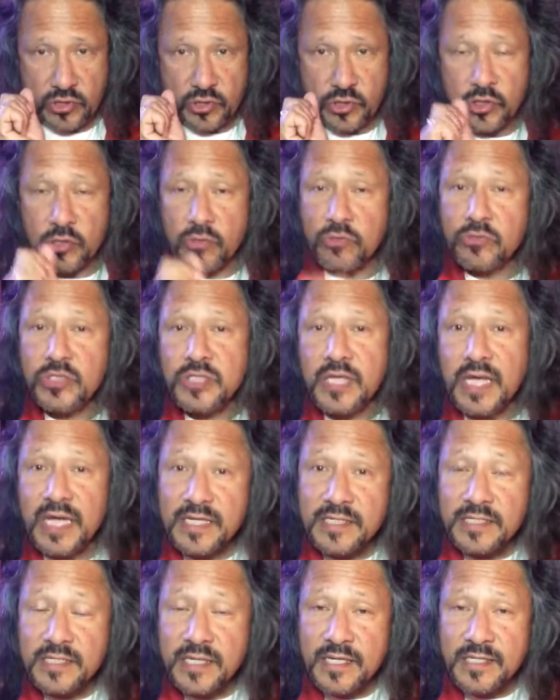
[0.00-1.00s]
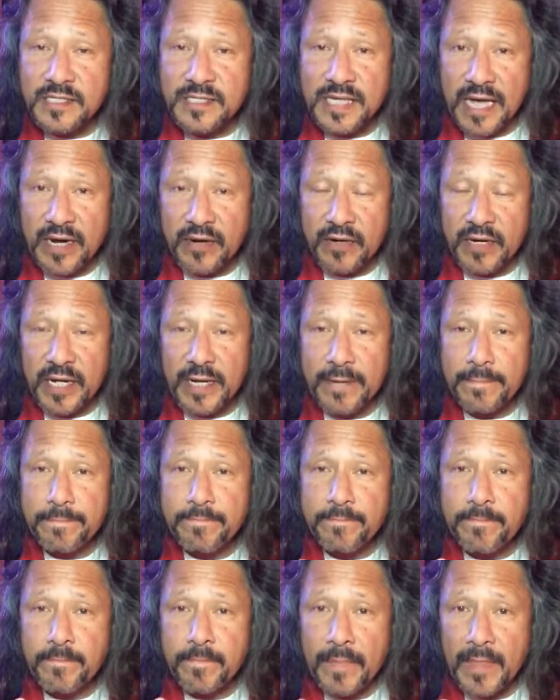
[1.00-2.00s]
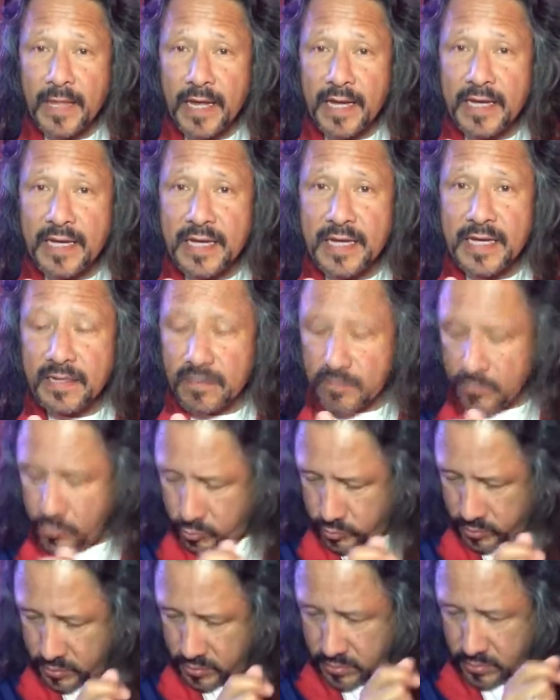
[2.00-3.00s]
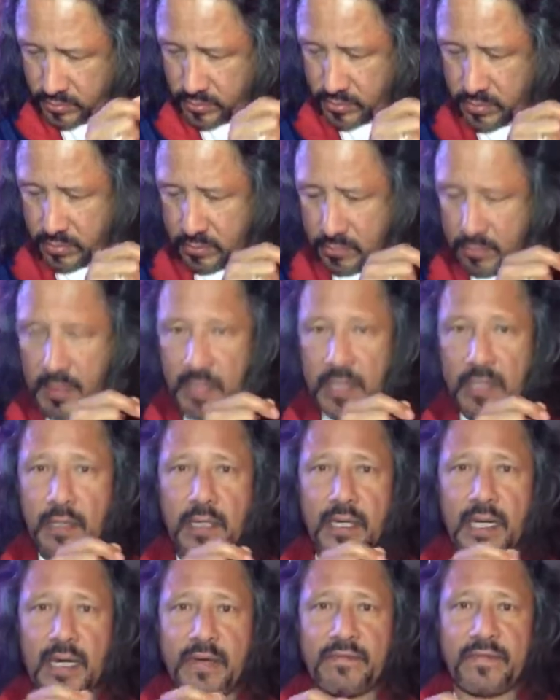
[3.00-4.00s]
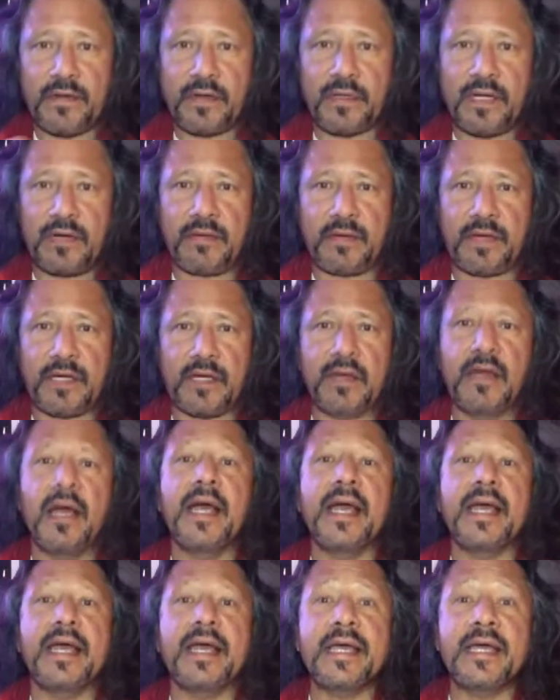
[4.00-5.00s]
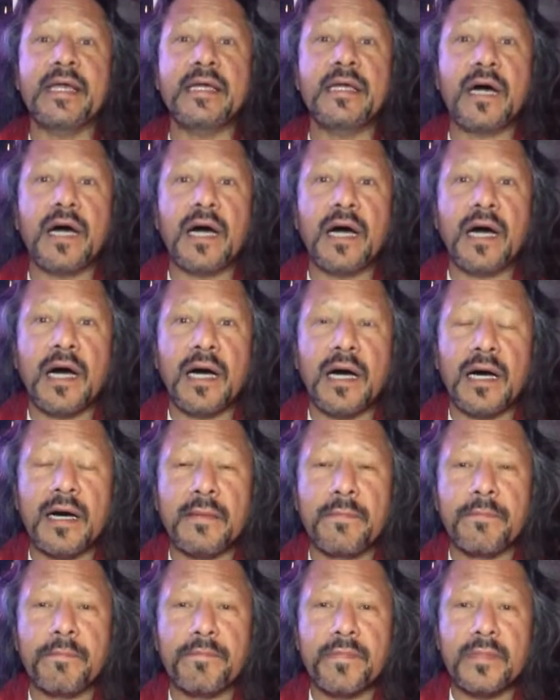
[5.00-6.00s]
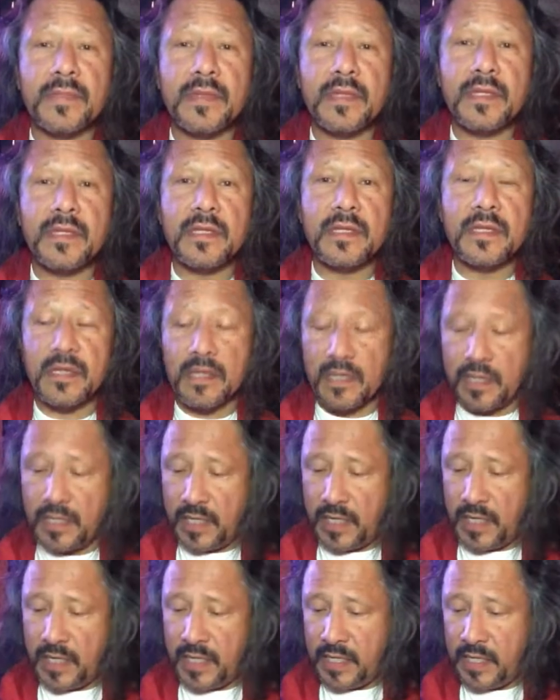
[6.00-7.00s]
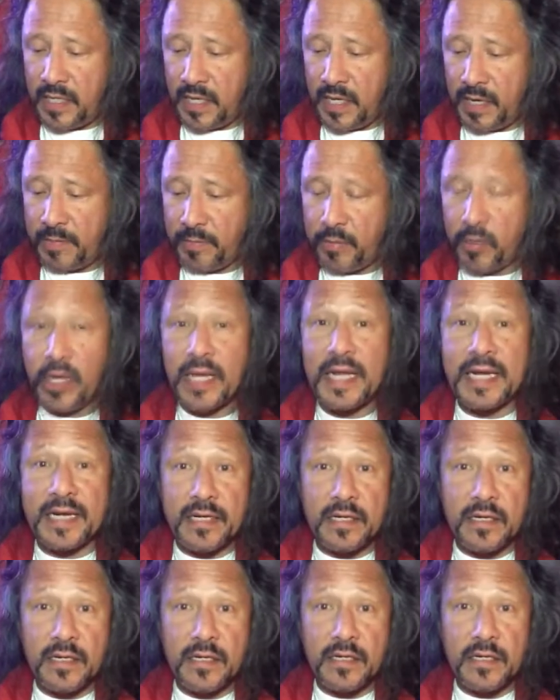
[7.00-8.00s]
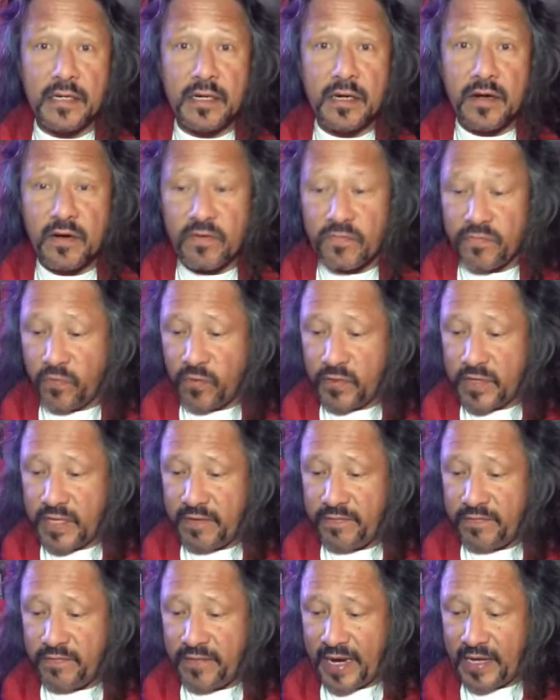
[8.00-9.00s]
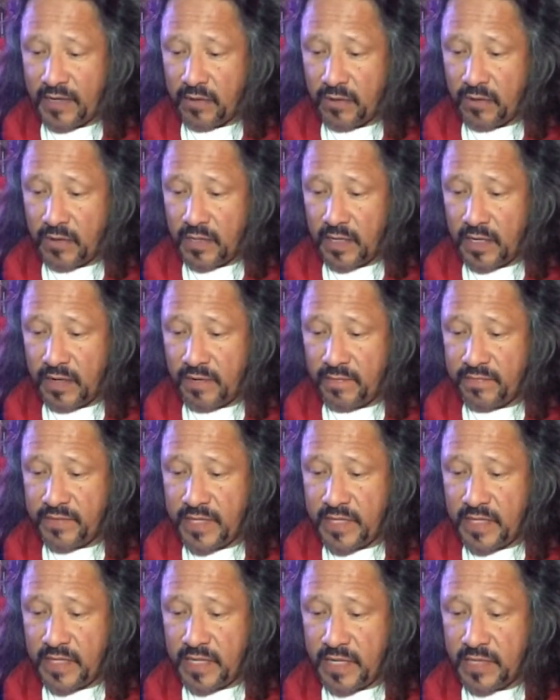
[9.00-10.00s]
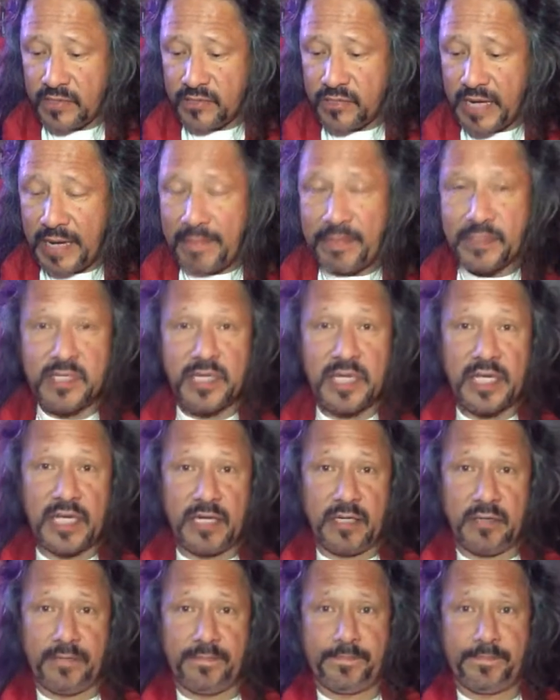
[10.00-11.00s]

June 6th, Saturday. Oops, my little guy fell down right now. In Berlin for the final of the Champions League.